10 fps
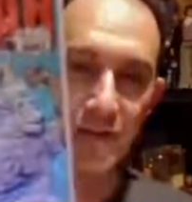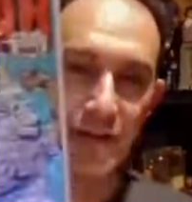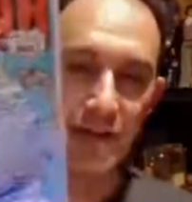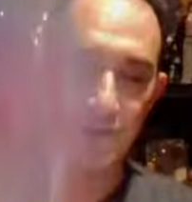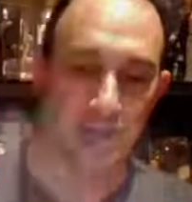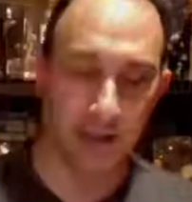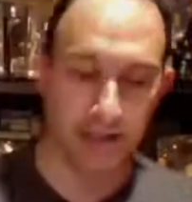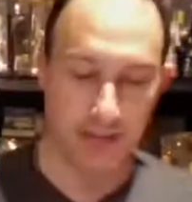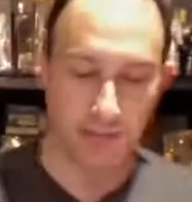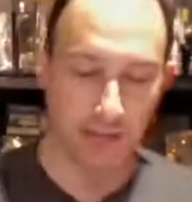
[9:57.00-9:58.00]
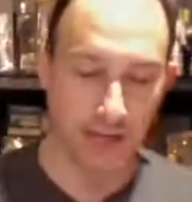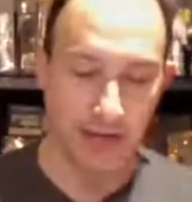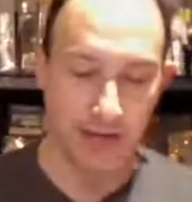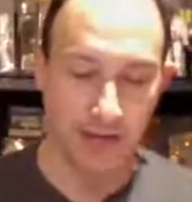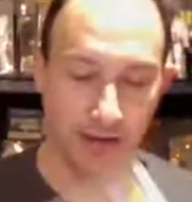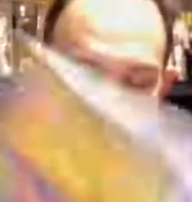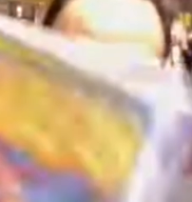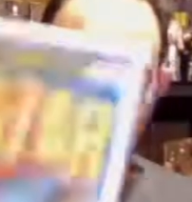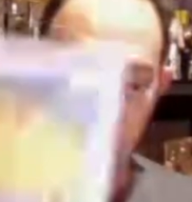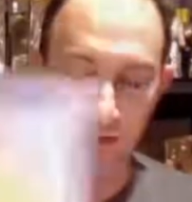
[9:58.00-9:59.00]
give you guys a little idea what we got here.
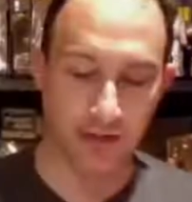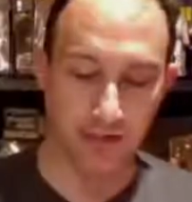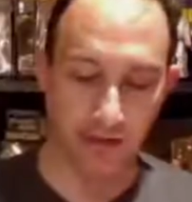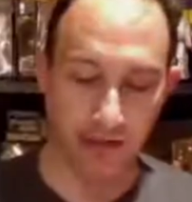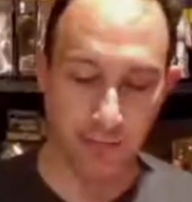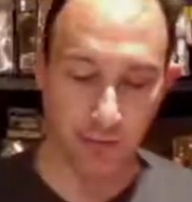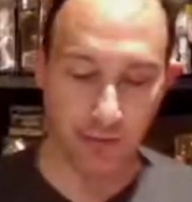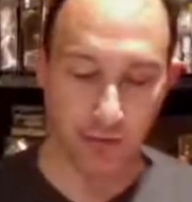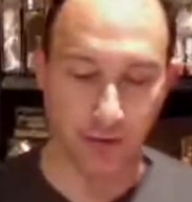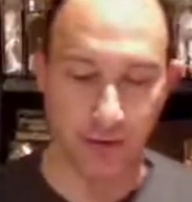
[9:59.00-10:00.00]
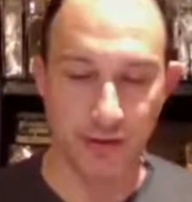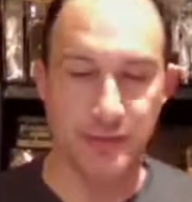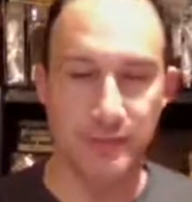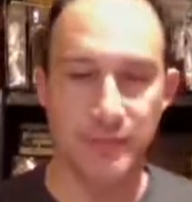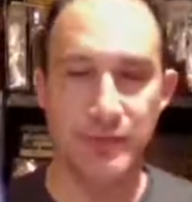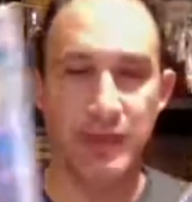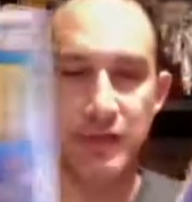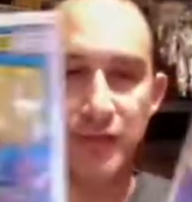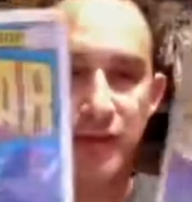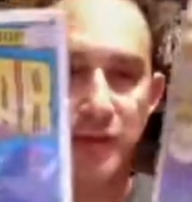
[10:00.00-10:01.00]
So there's a couple more
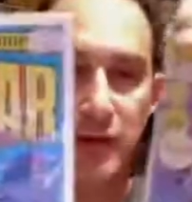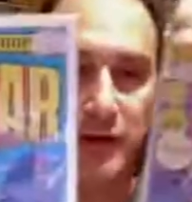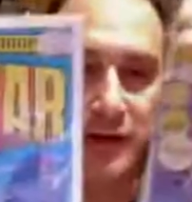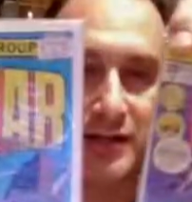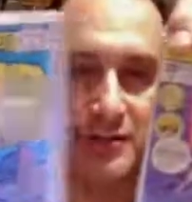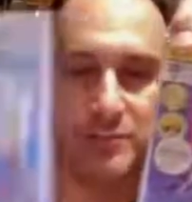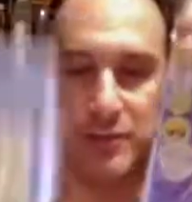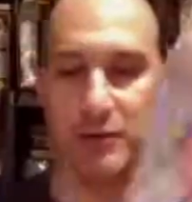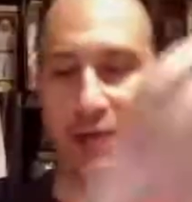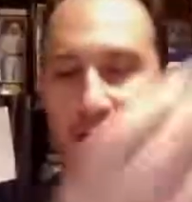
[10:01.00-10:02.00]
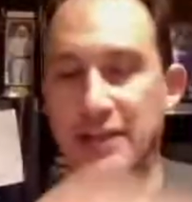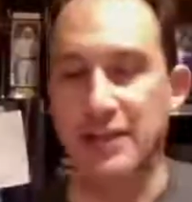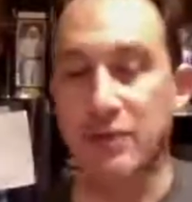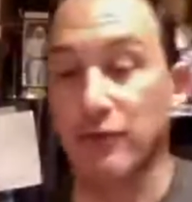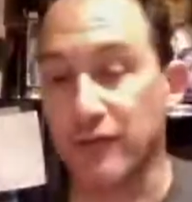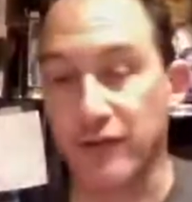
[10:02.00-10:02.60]
and so on. And I just bought what they had. They weren't